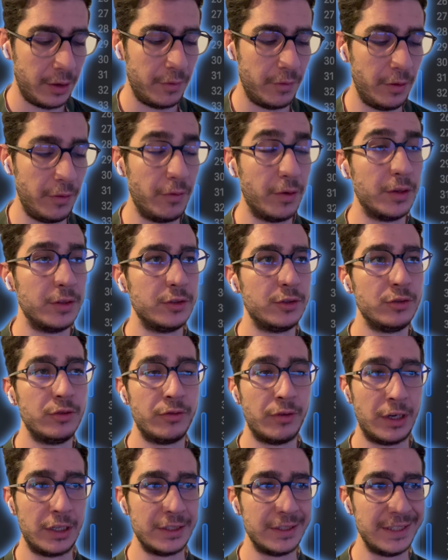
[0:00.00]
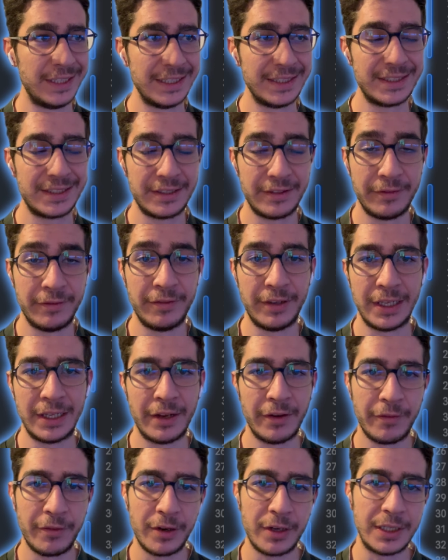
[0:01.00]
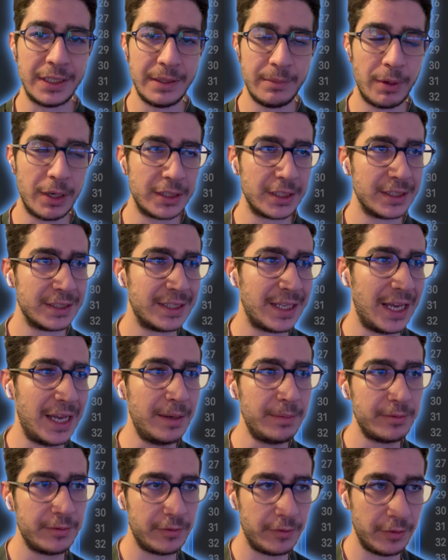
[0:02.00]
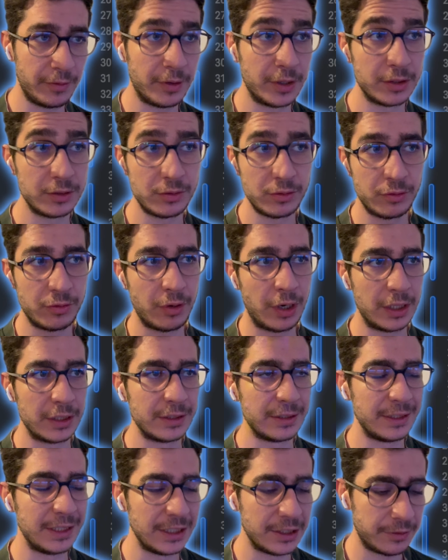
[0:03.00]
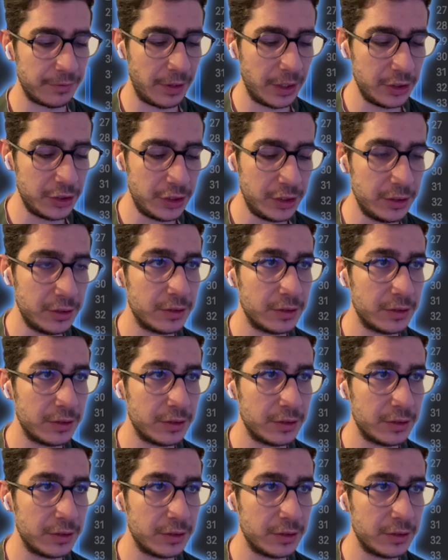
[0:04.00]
we want to run this whenever the button tapped, we want to run this function.